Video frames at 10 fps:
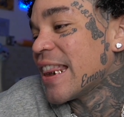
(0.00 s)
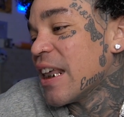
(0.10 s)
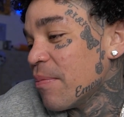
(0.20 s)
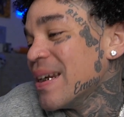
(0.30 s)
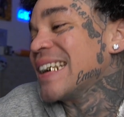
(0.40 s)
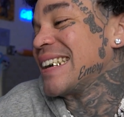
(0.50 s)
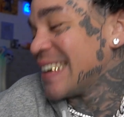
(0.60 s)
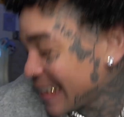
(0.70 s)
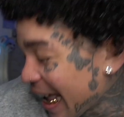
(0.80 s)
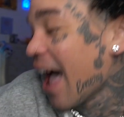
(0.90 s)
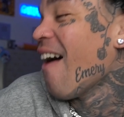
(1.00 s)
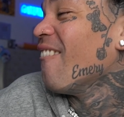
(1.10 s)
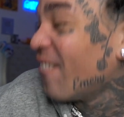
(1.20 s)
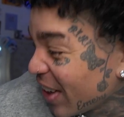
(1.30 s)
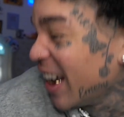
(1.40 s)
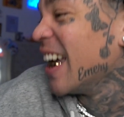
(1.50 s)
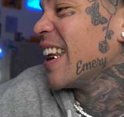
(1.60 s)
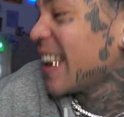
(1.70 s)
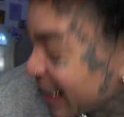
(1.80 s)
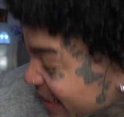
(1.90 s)
Them nit. Uh,
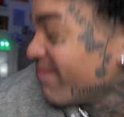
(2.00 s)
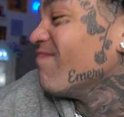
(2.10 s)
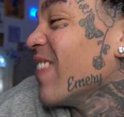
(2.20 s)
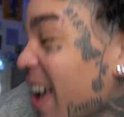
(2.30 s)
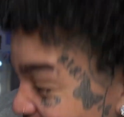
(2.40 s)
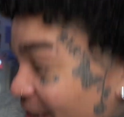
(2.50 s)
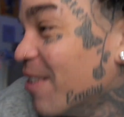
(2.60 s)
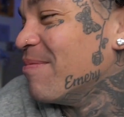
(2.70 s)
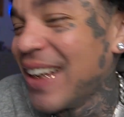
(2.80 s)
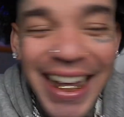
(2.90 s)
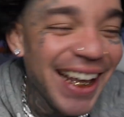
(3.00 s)
oh.